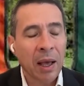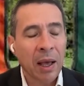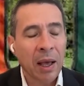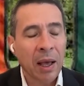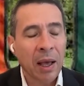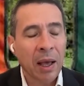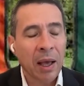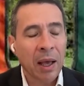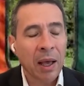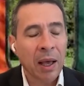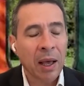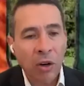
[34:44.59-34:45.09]

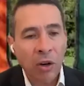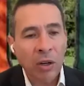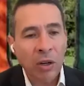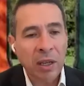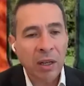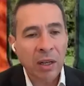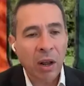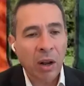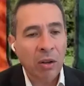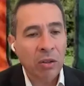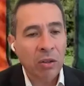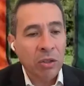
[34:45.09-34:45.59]
I learned
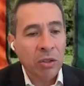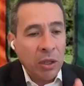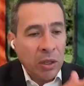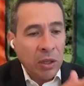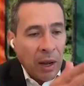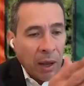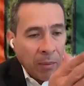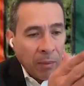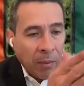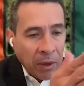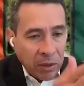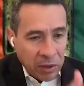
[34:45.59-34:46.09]
technology
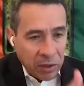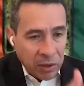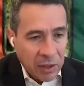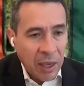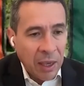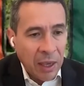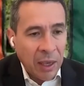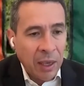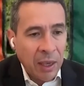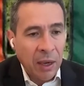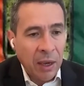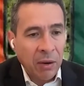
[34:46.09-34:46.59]
and I'm gonna
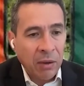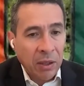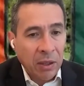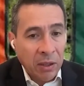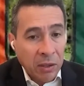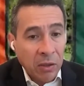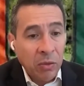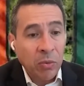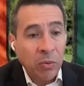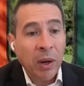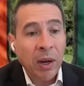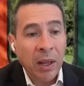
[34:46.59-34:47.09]
stay here and
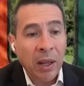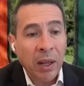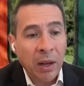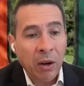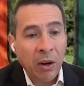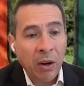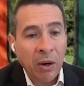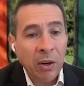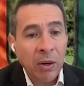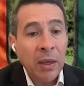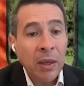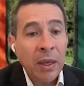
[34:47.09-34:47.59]
this is what I
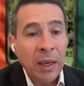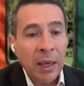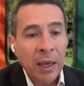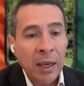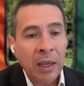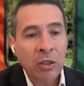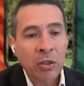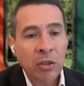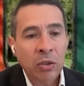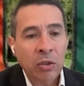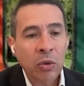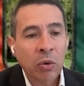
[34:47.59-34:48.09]
learned,
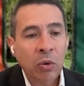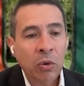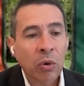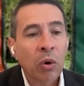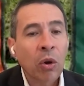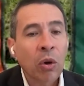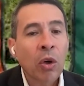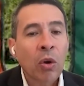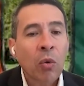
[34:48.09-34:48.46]
into